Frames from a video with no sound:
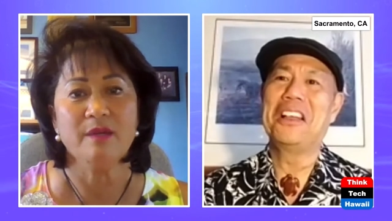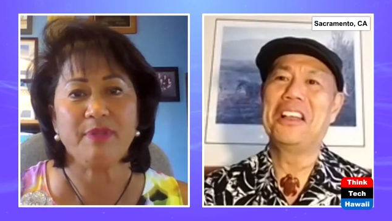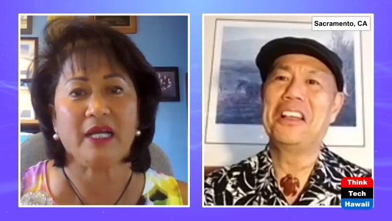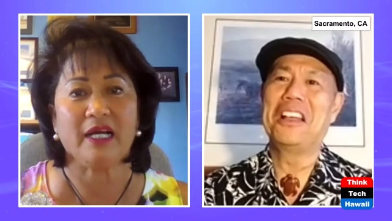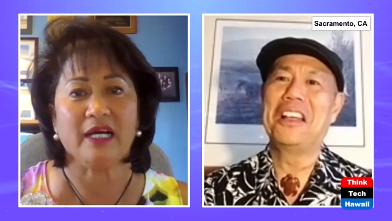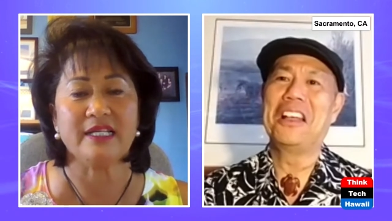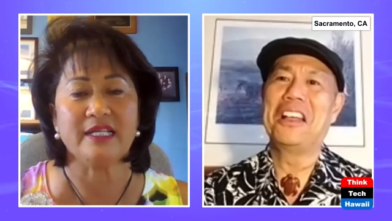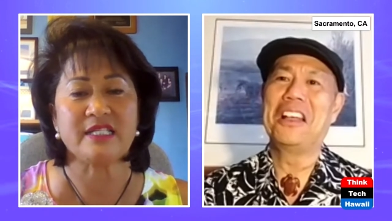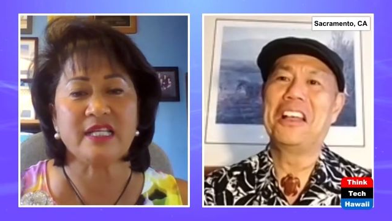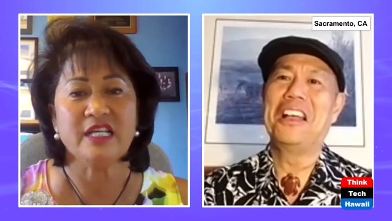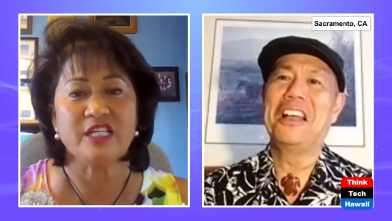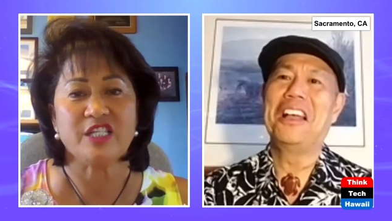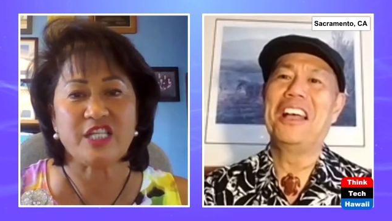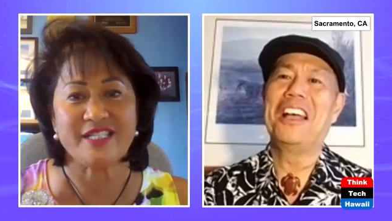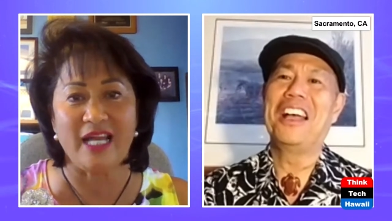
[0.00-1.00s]
Speaker 1: because
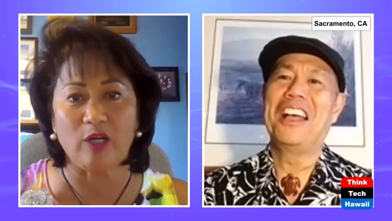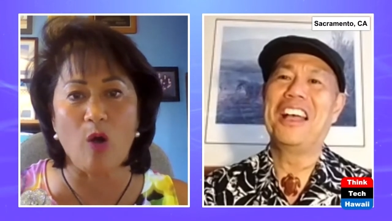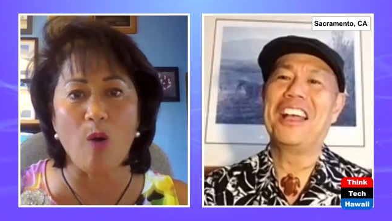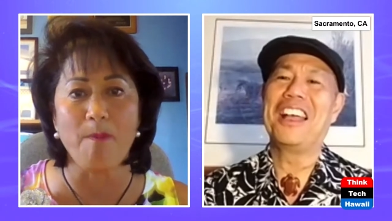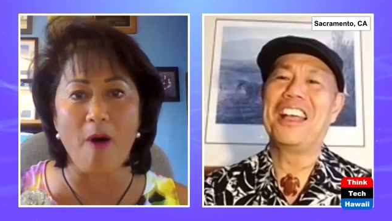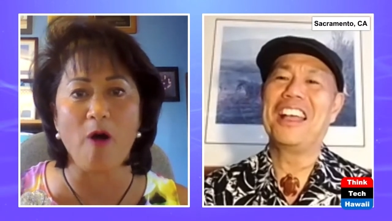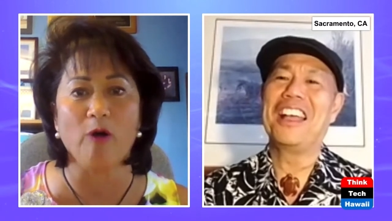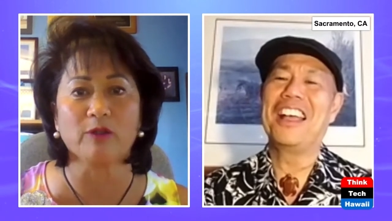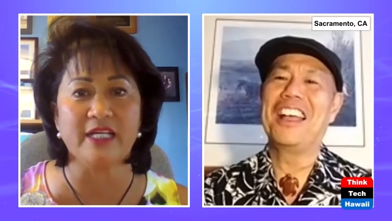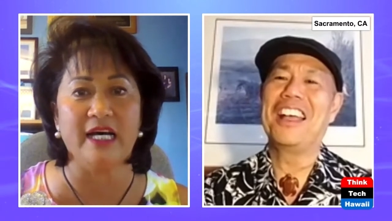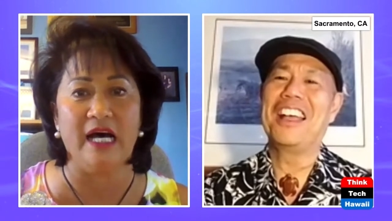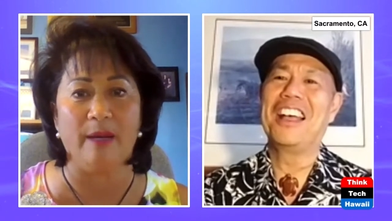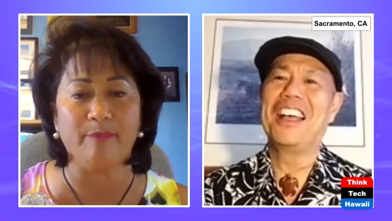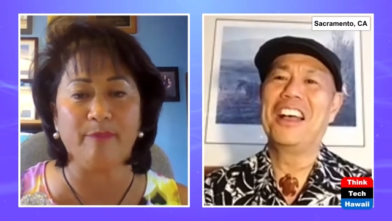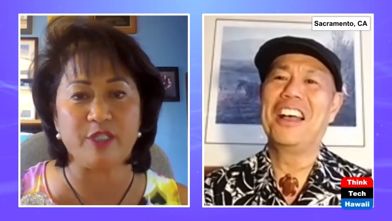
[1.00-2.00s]
she's not all bulked
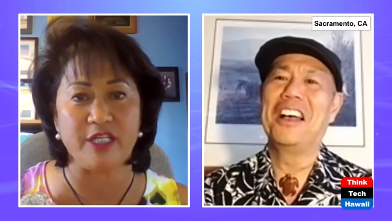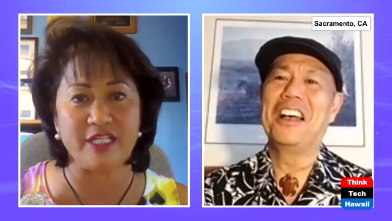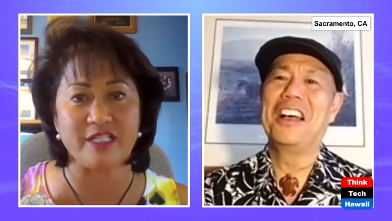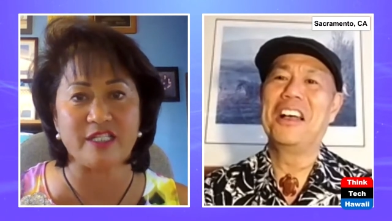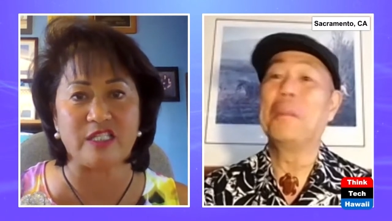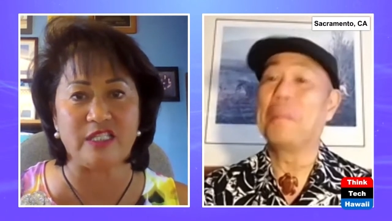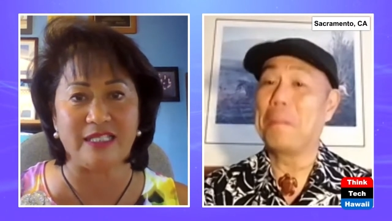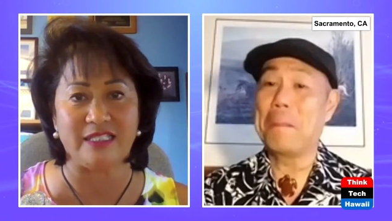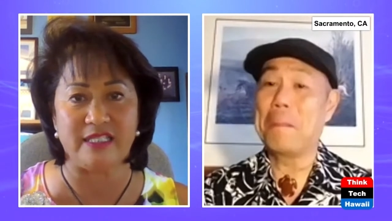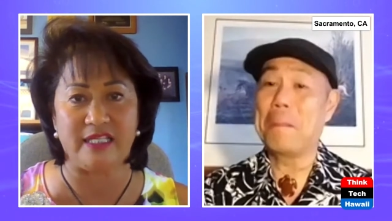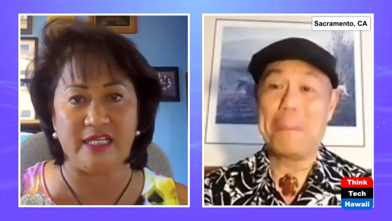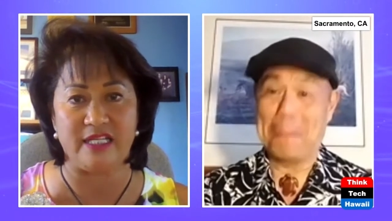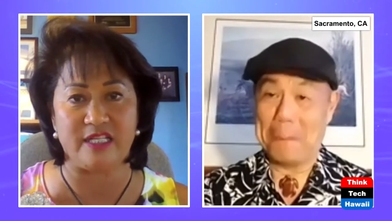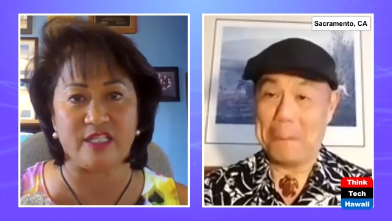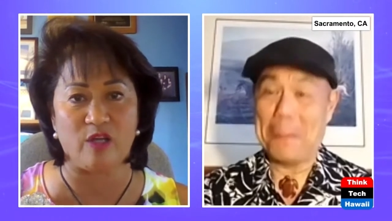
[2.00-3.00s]
up. She just does it,
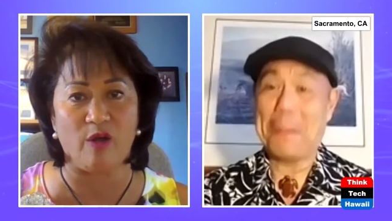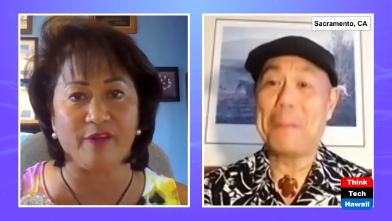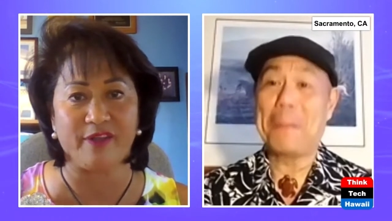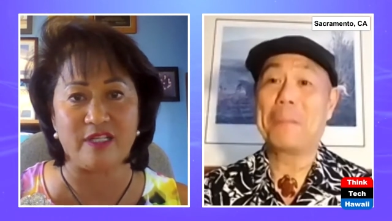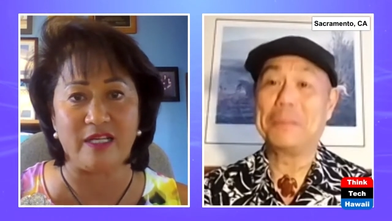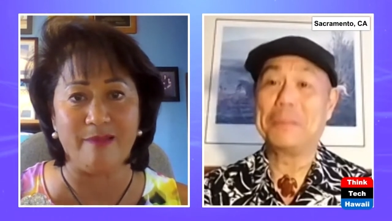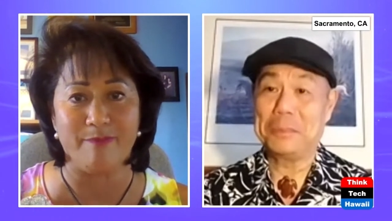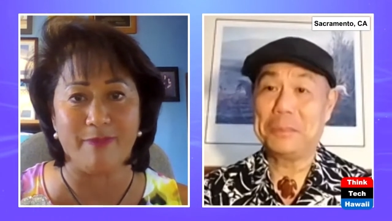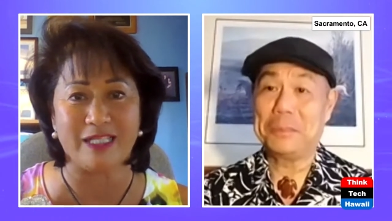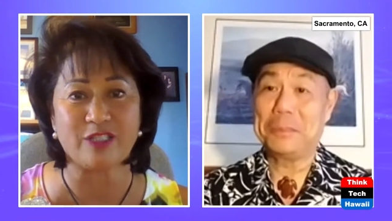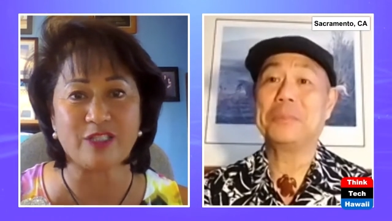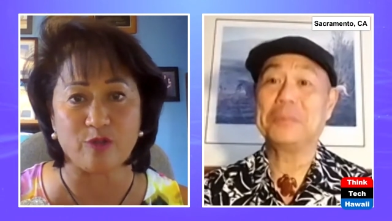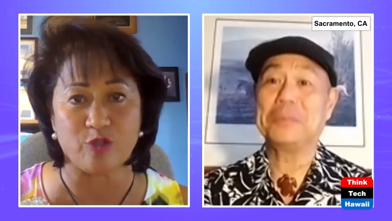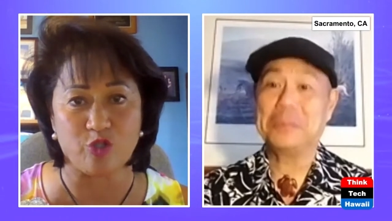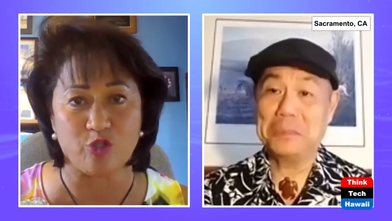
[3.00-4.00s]
and it's all the
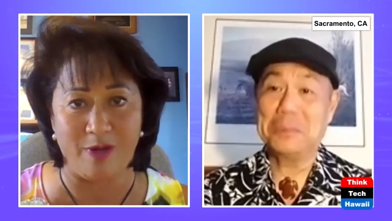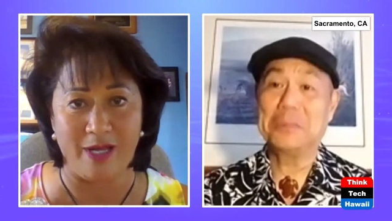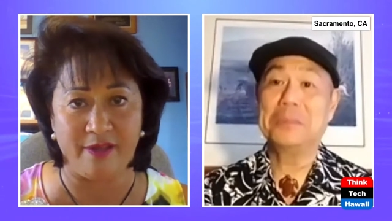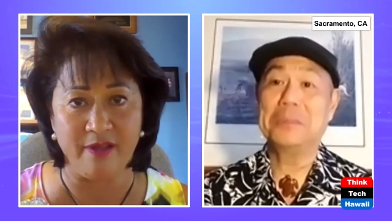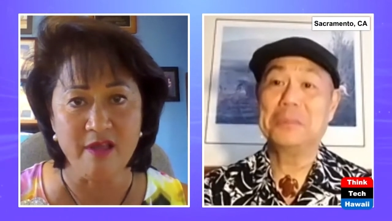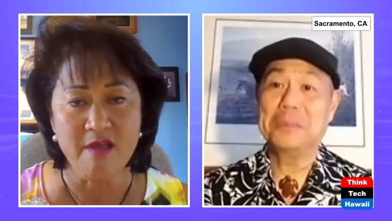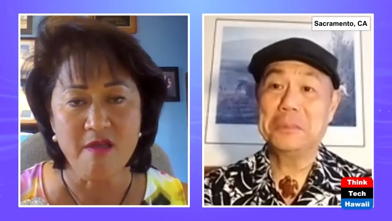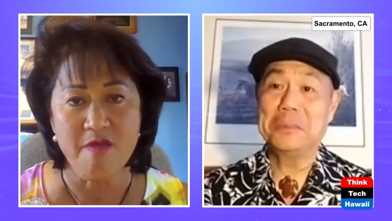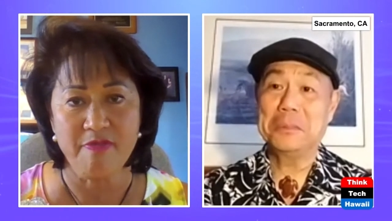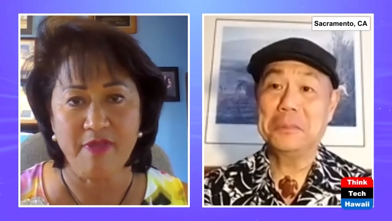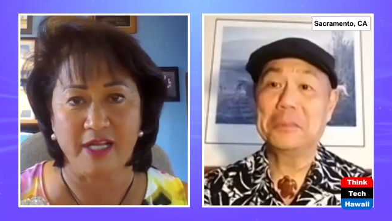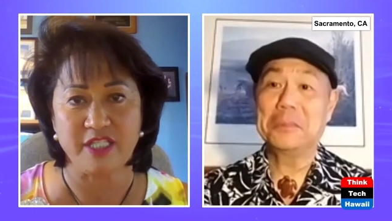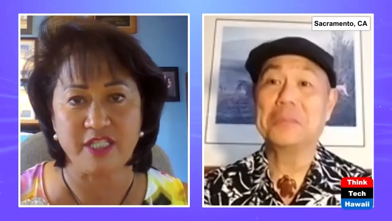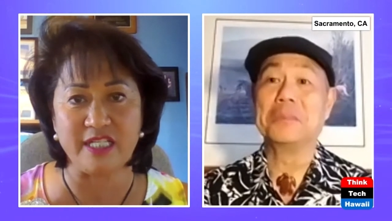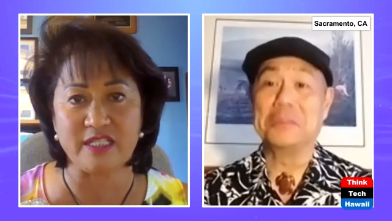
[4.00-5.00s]
muscle strength
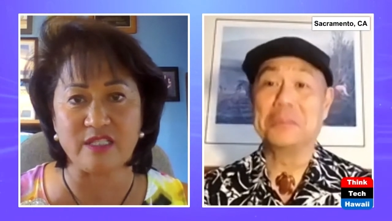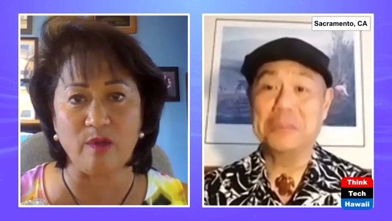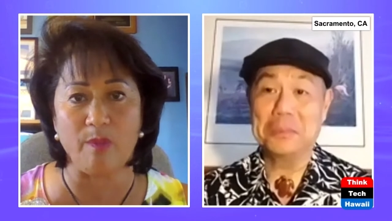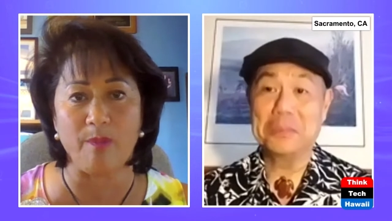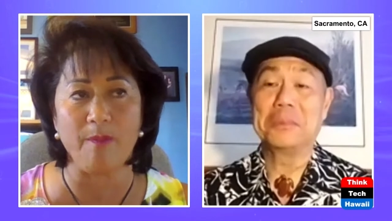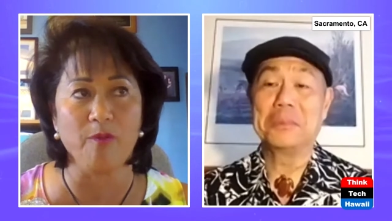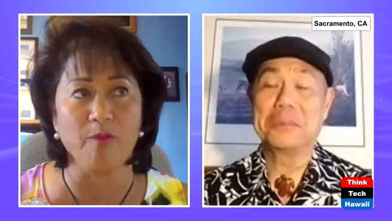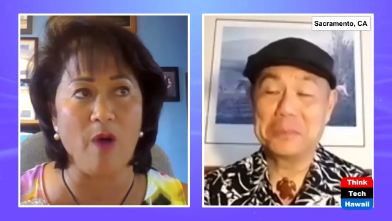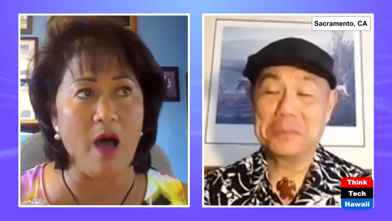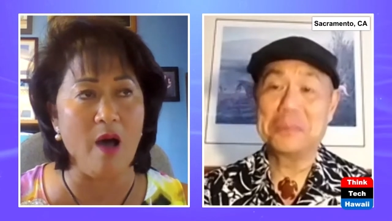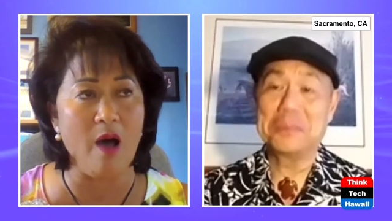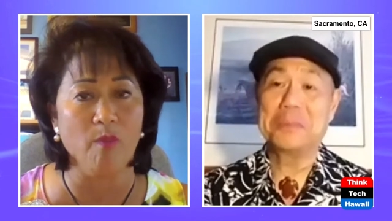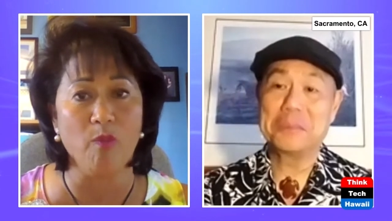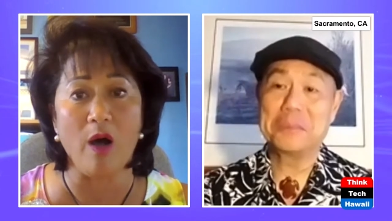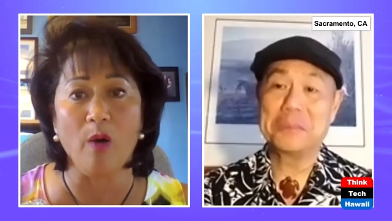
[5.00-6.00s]
that she's mm-hmm.
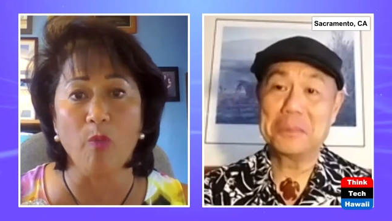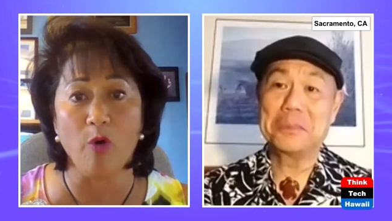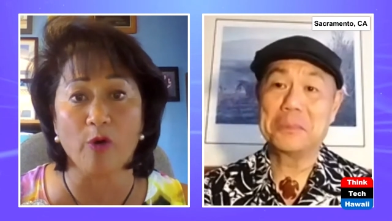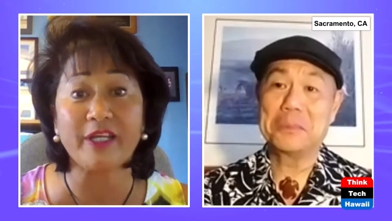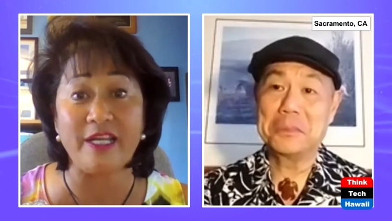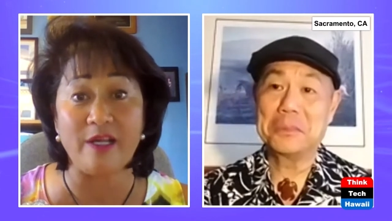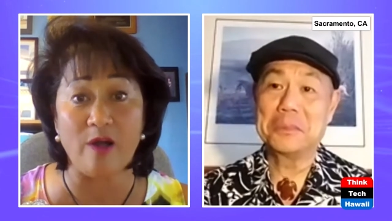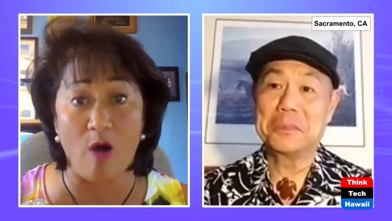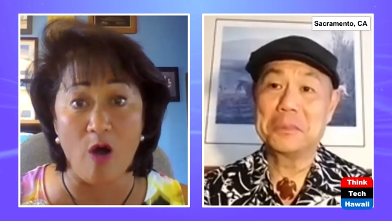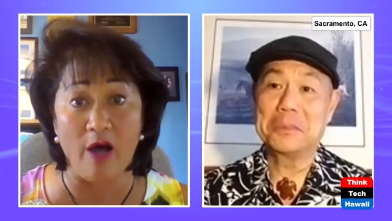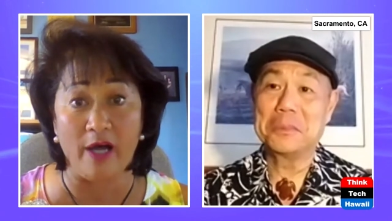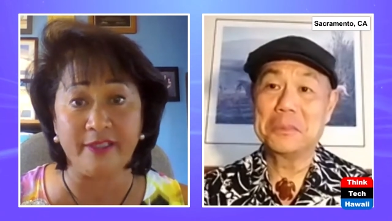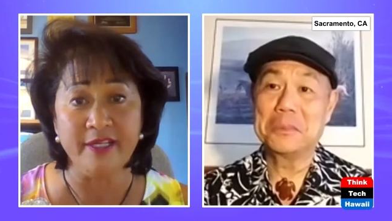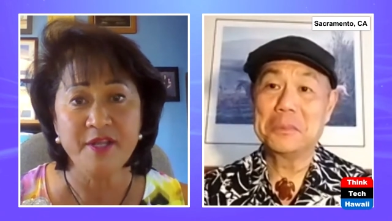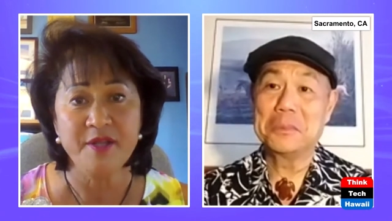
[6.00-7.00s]
Um, uh, working
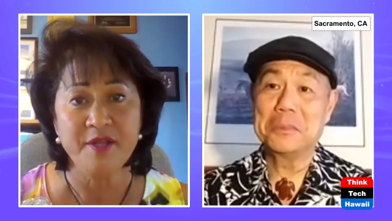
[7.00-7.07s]
on.